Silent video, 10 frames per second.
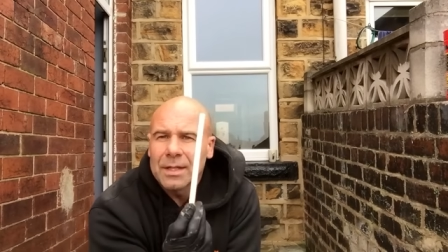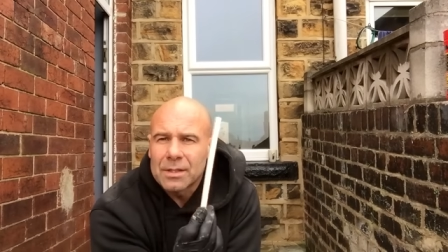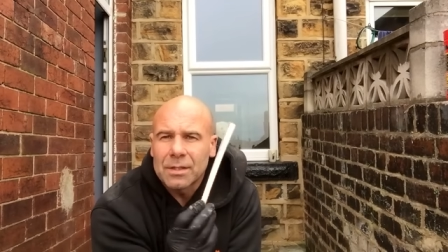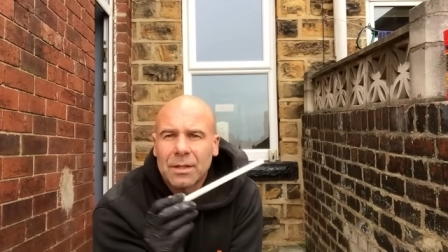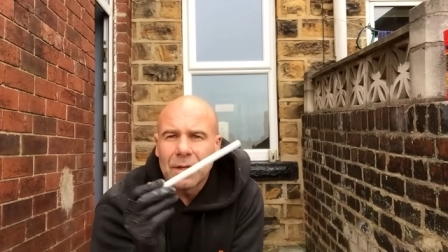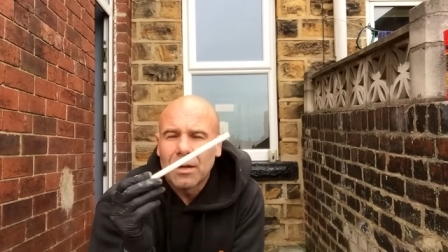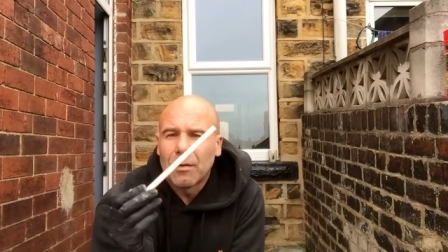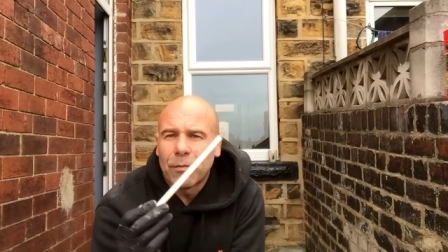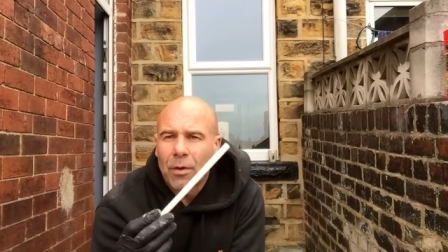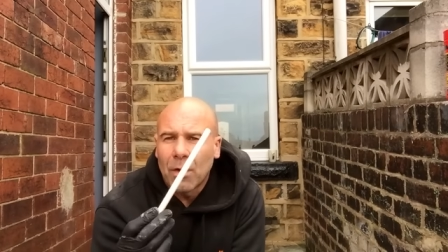these
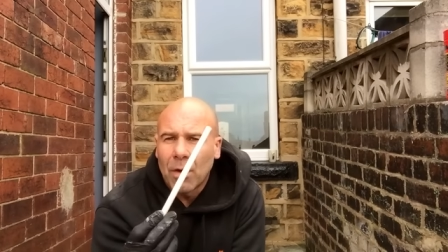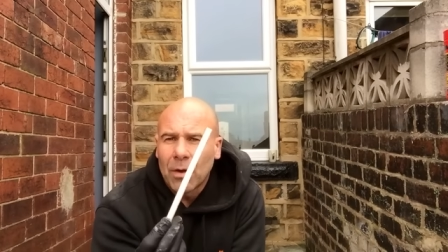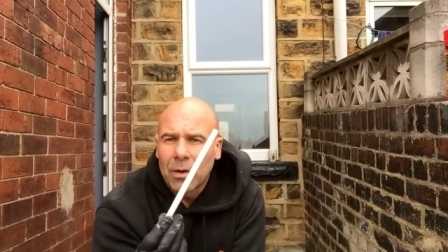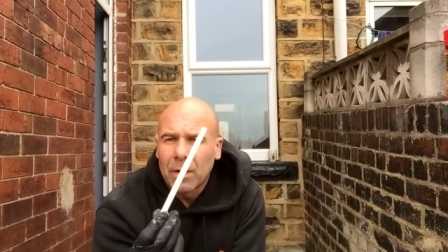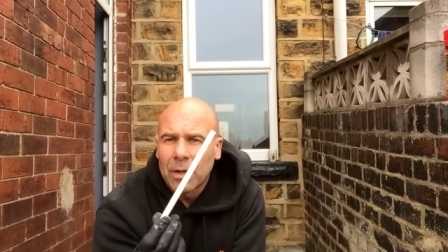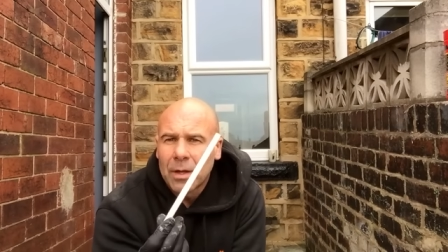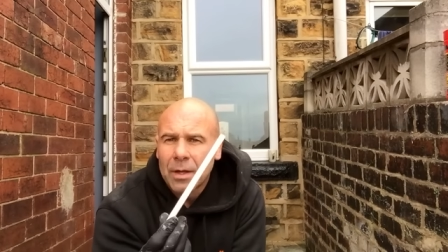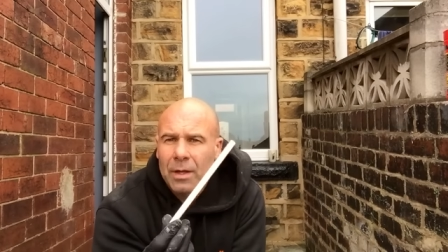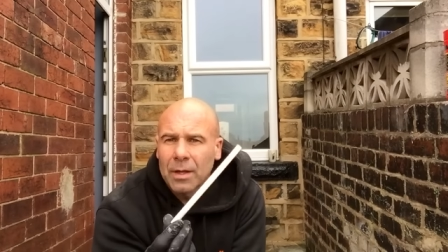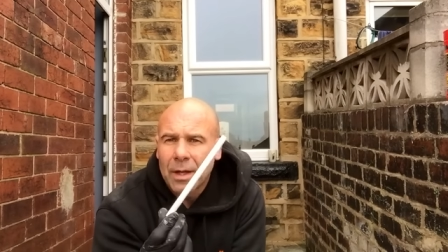are for
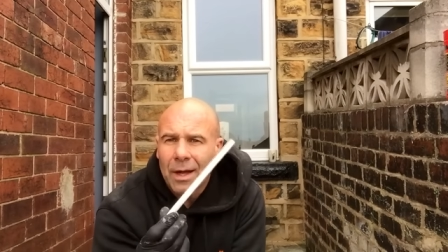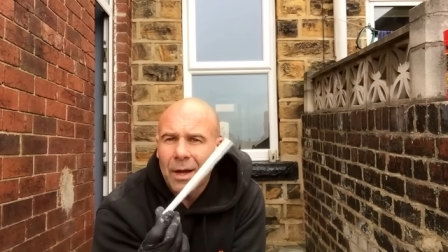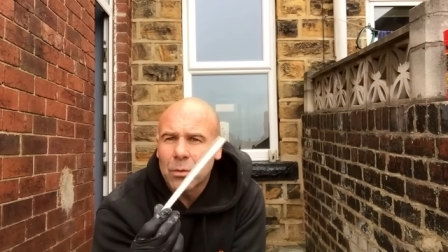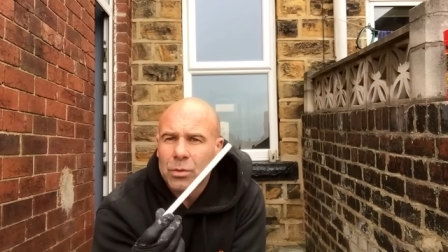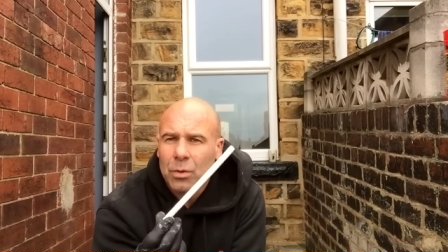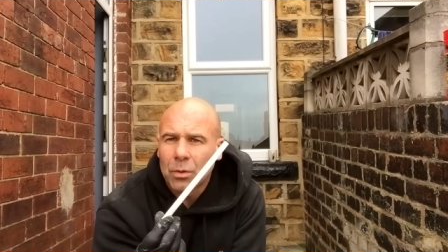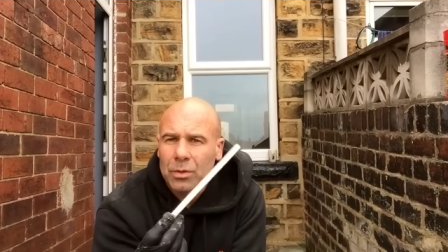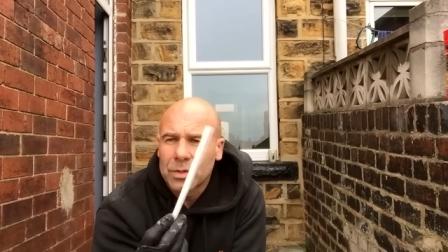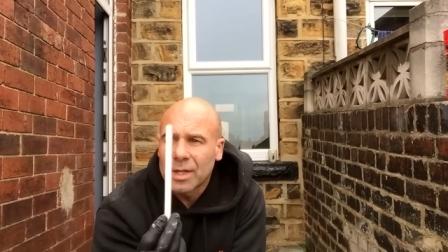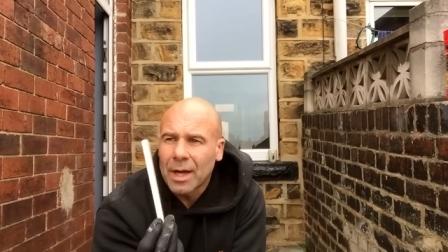
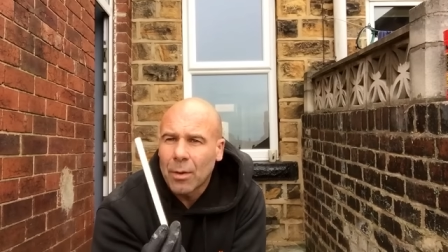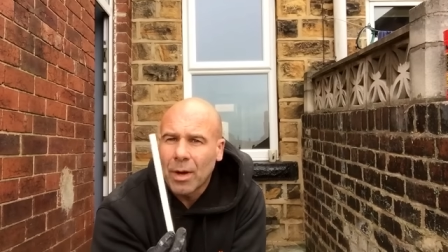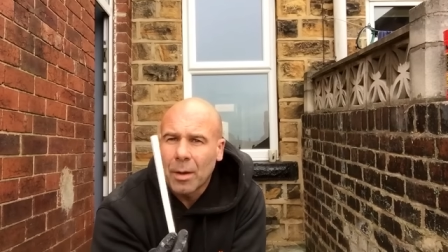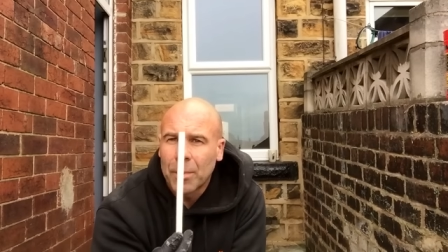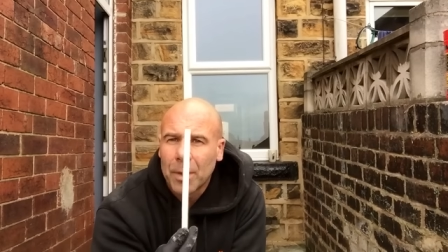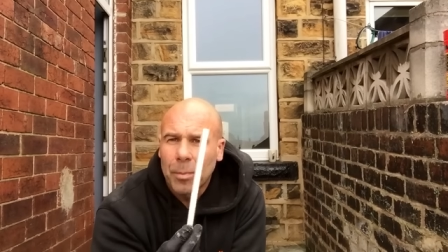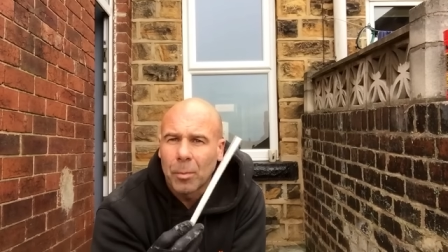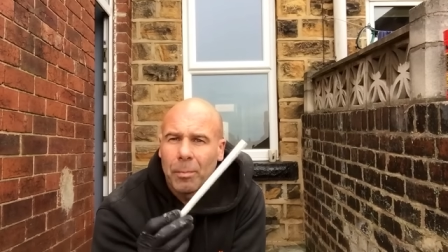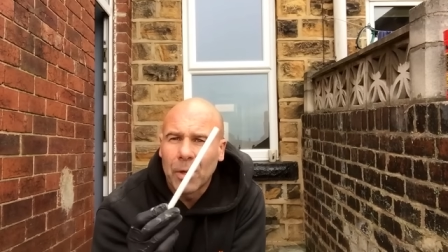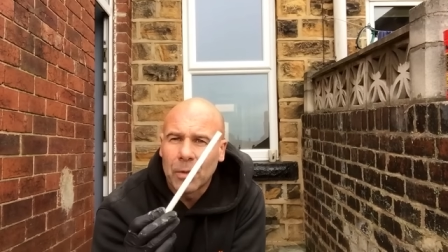householders, DIY
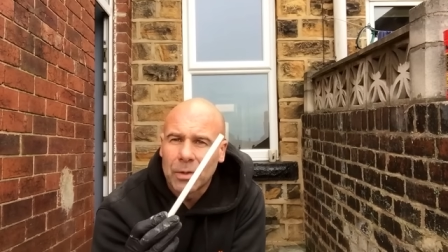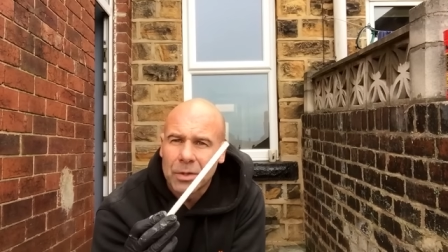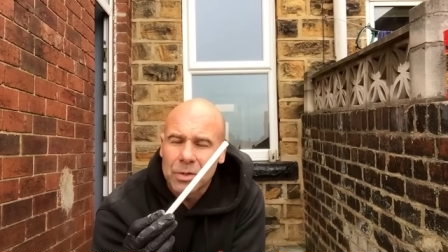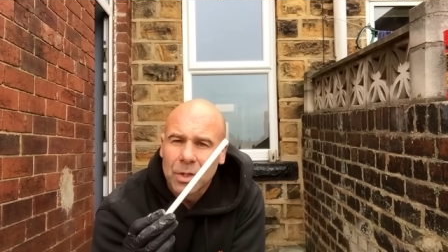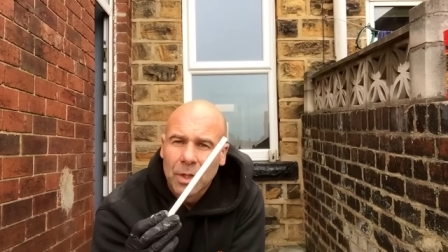people, builders